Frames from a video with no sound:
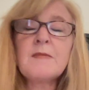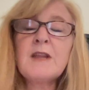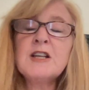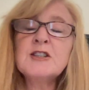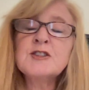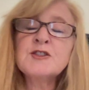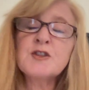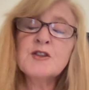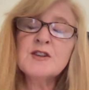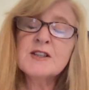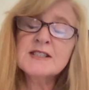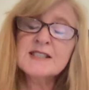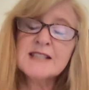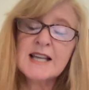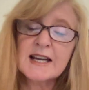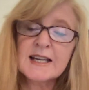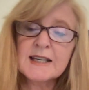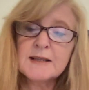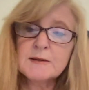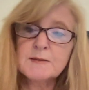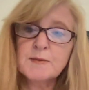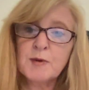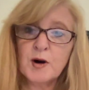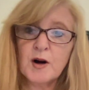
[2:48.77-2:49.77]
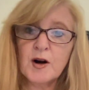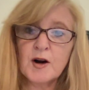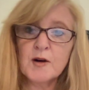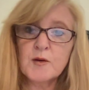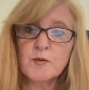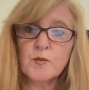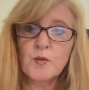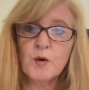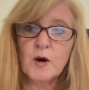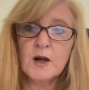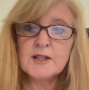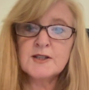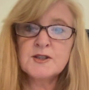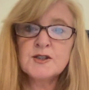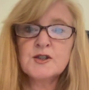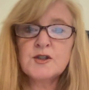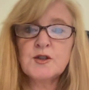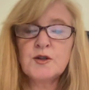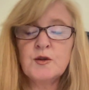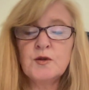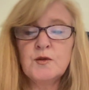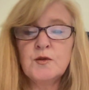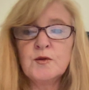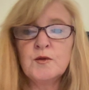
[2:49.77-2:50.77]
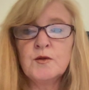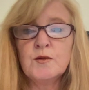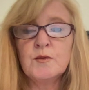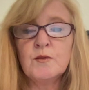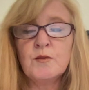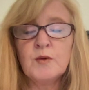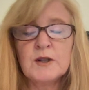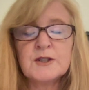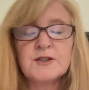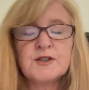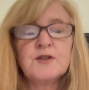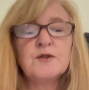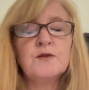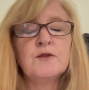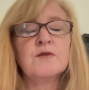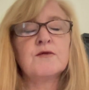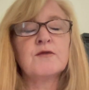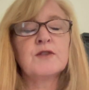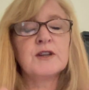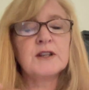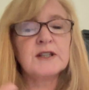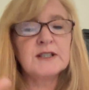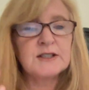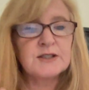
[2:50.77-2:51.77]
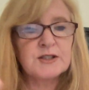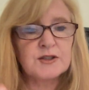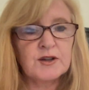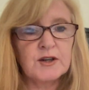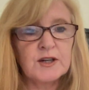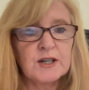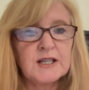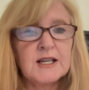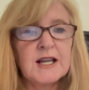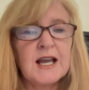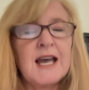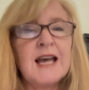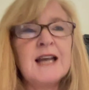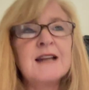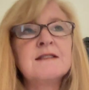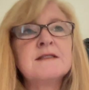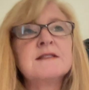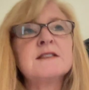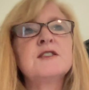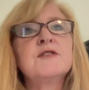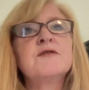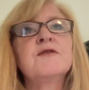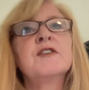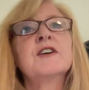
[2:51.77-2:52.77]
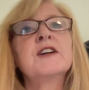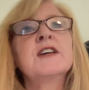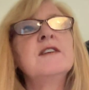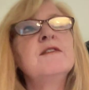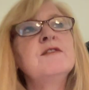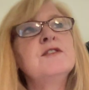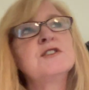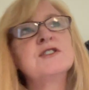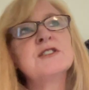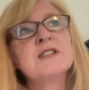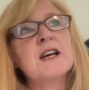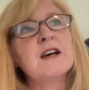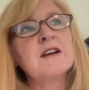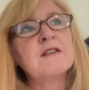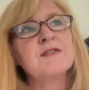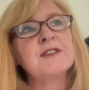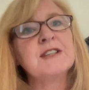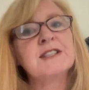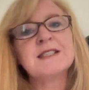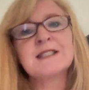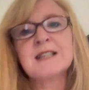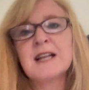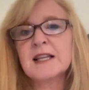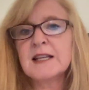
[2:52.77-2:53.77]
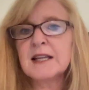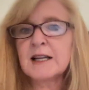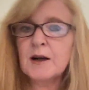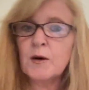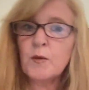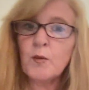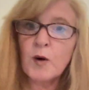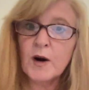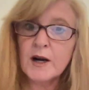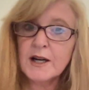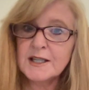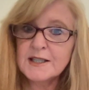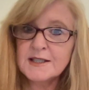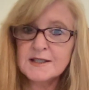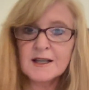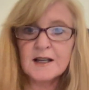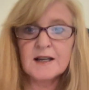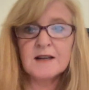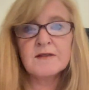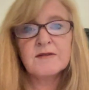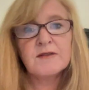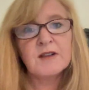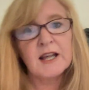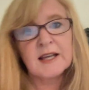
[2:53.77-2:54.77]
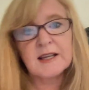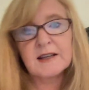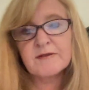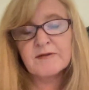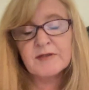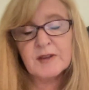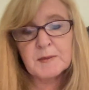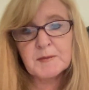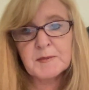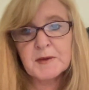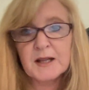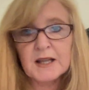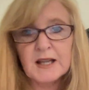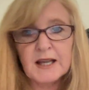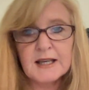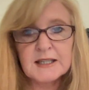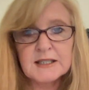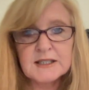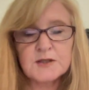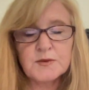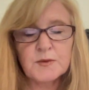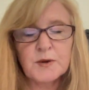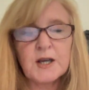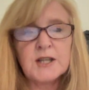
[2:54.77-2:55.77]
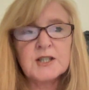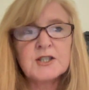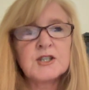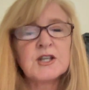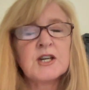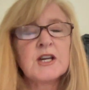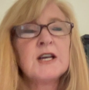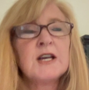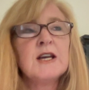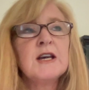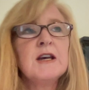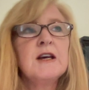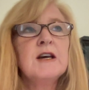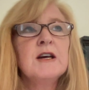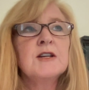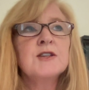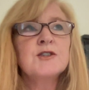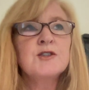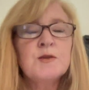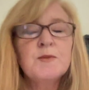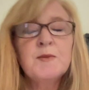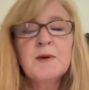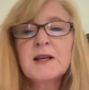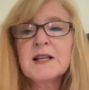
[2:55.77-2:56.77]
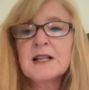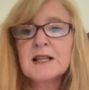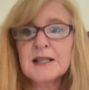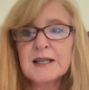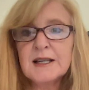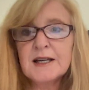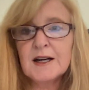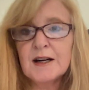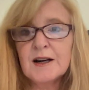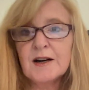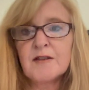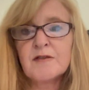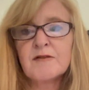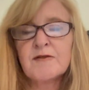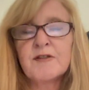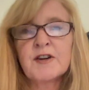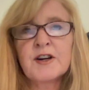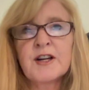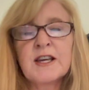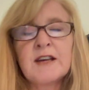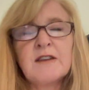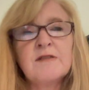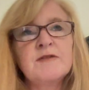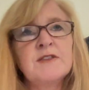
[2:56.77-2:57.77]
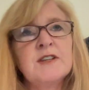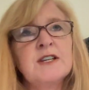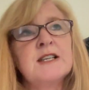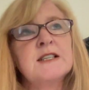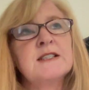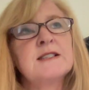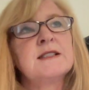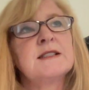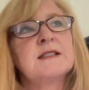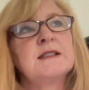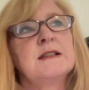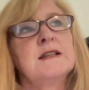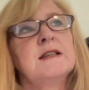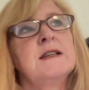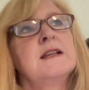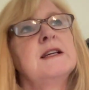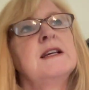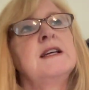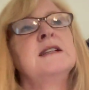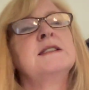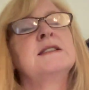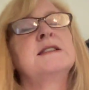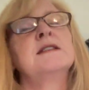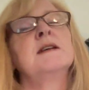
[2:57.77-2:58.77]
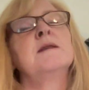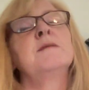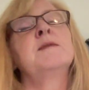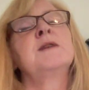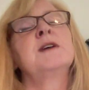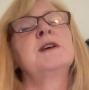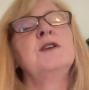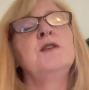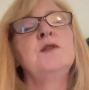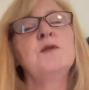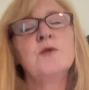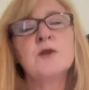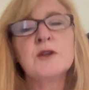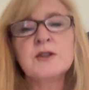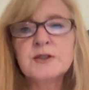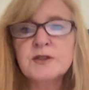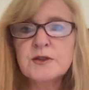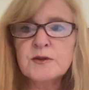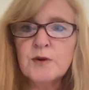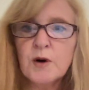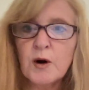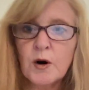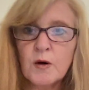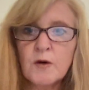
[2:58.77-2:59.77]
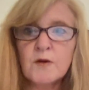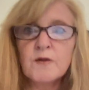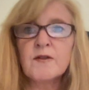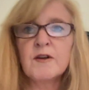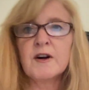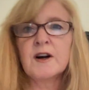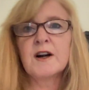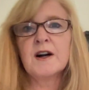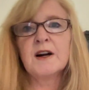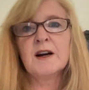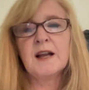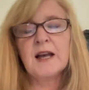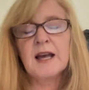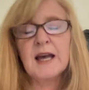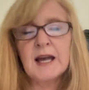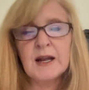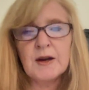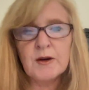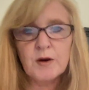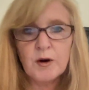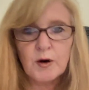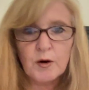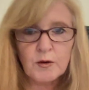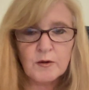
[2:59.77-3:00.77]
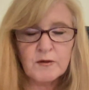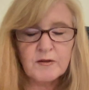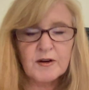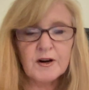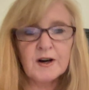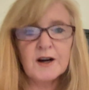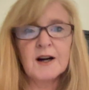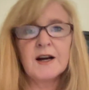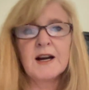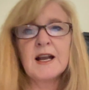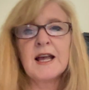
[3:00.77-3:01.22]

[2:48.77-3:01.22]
So the second part, once you have really started, and to forgive yourself, it's not like a one and done, flip the light switch. To be clear, forgiveness is something you will do over and over